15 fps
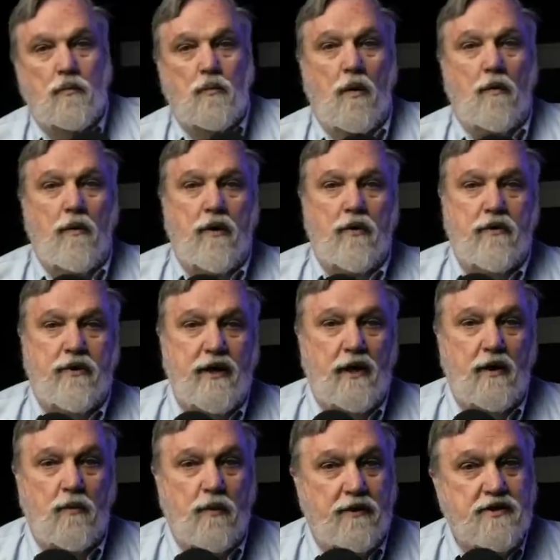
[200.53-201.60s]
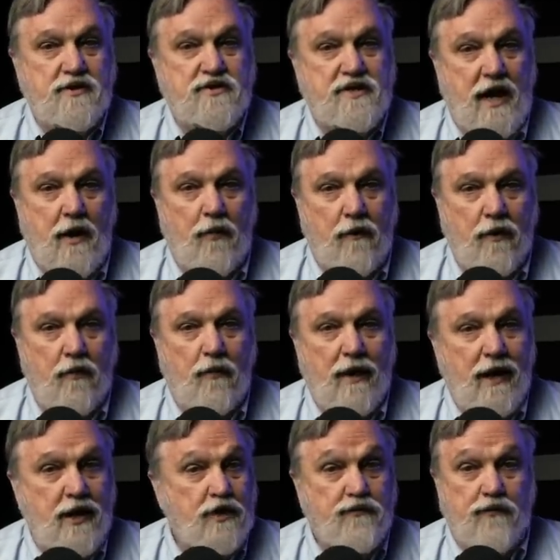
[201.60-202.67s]
What we are dealing with is towering
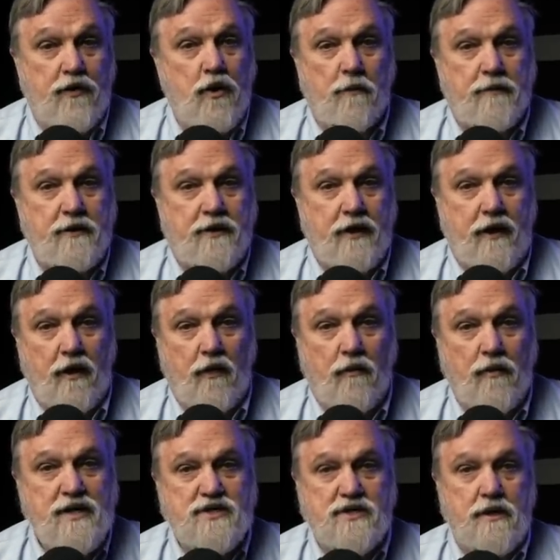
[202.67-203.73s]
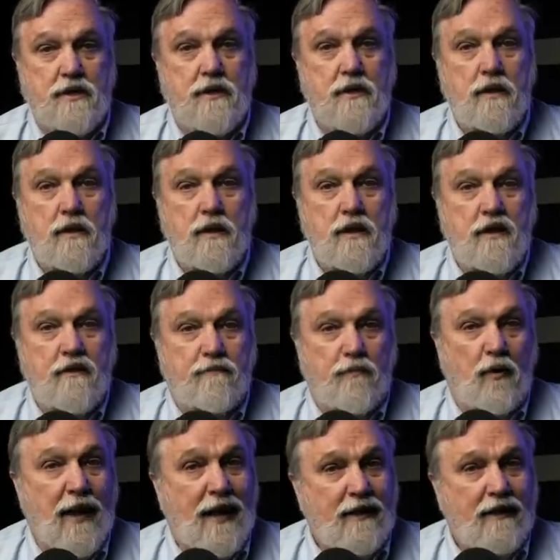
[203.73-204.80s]
rage for no particular reason. If
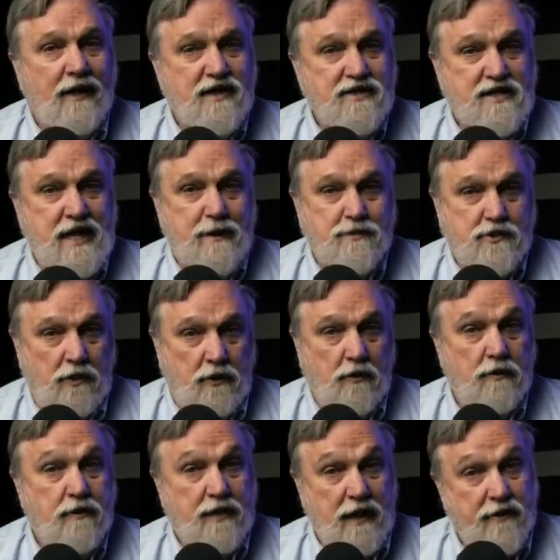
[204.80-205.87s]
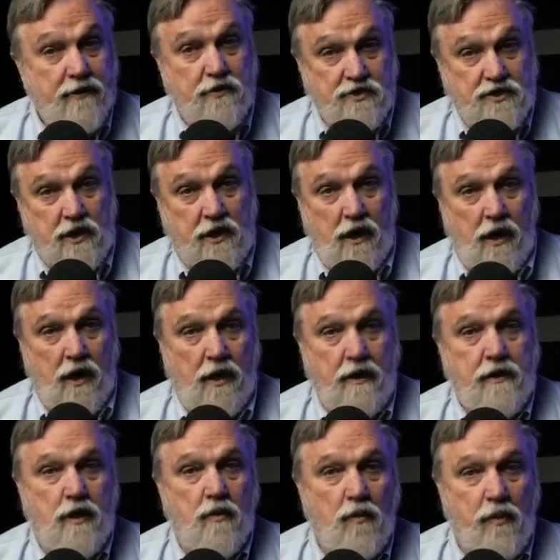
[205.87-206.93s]
morality is absolute, then there is a God,
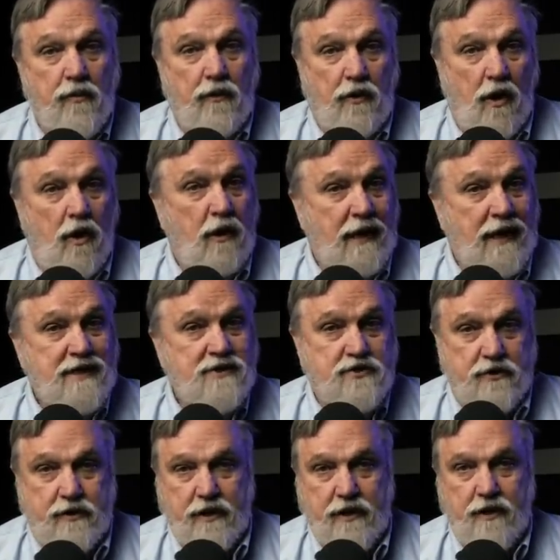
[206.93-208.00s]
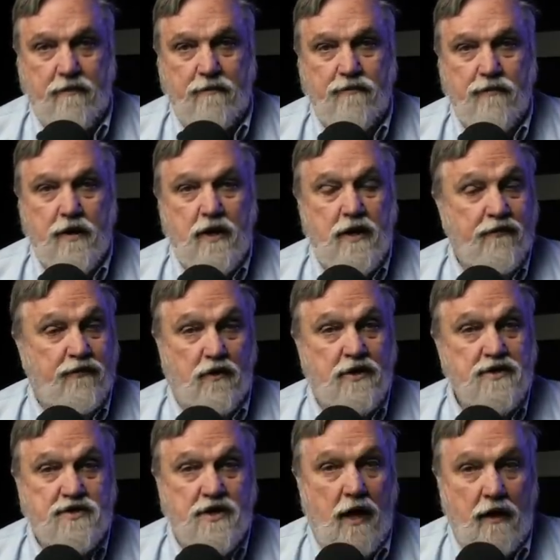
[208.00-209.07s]
and we will all answer to him. If there
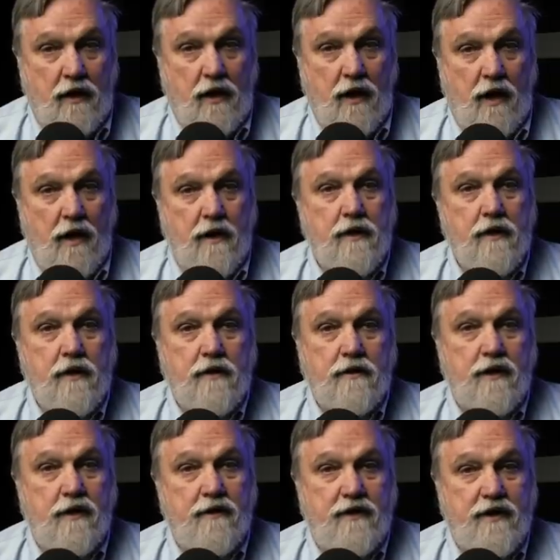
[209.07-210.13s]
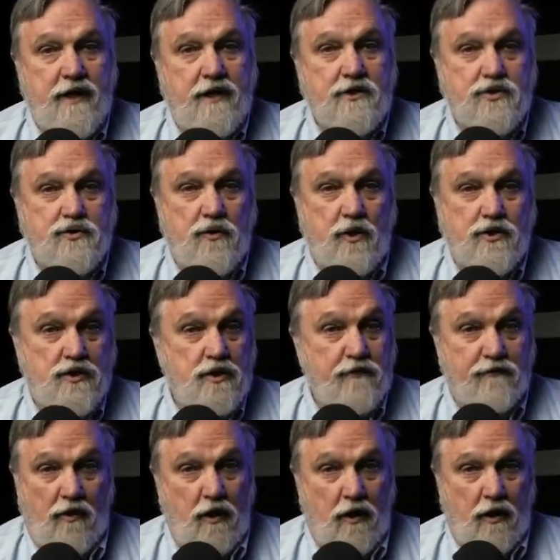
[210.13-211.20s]
is not a God, then the deconstruction
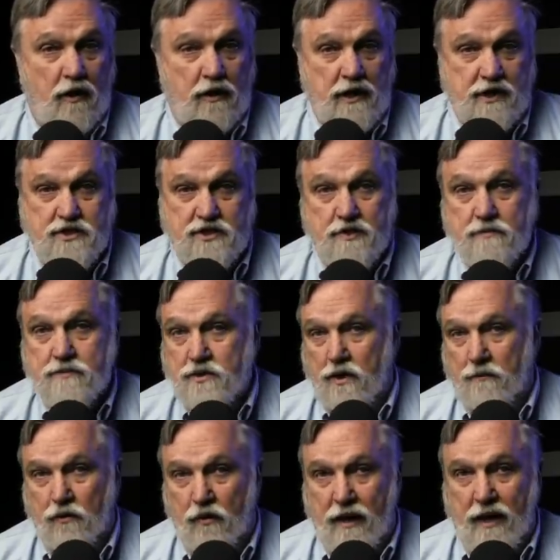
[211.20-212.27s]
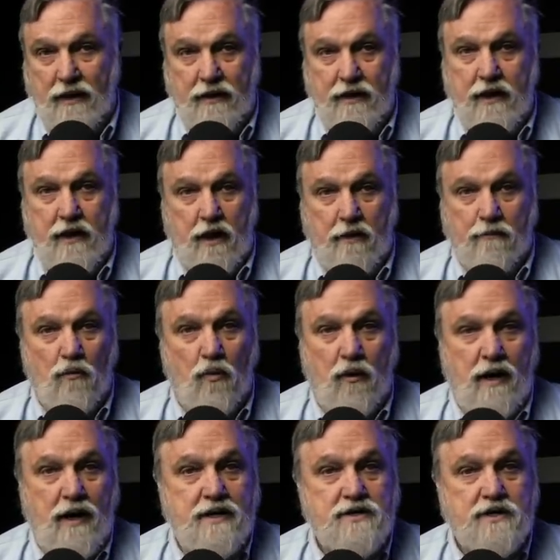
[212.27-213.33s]
of all our customs, our morality, and our
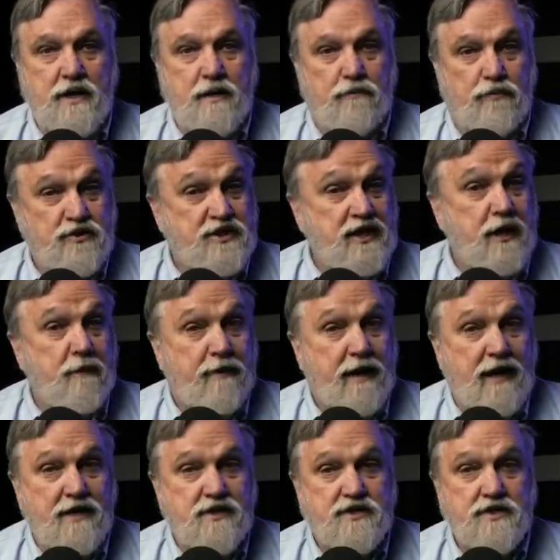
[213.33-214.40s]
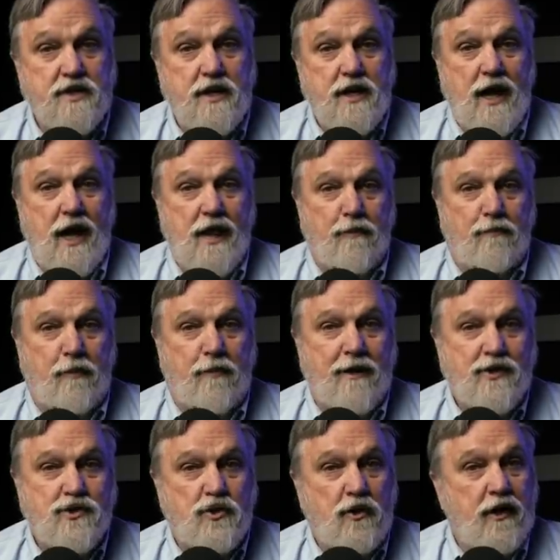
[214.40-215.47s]
mores can proceed apace, and the
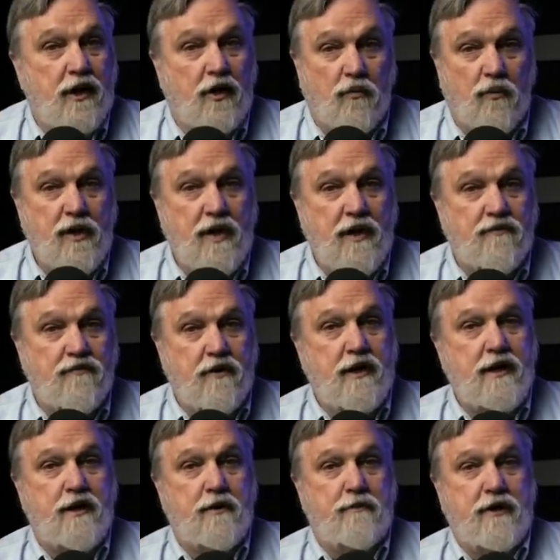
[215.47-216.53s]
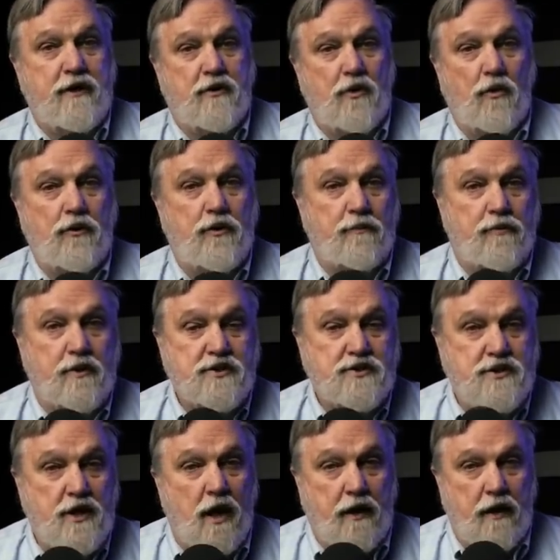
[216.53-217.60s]
perpetually aggrieved need to be told to put a
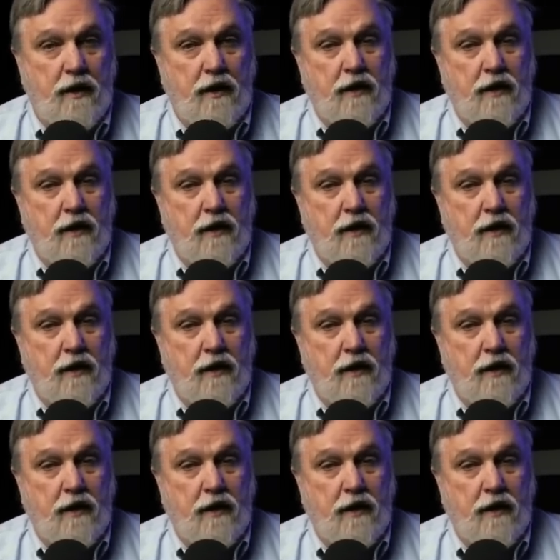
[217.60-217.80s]
sock in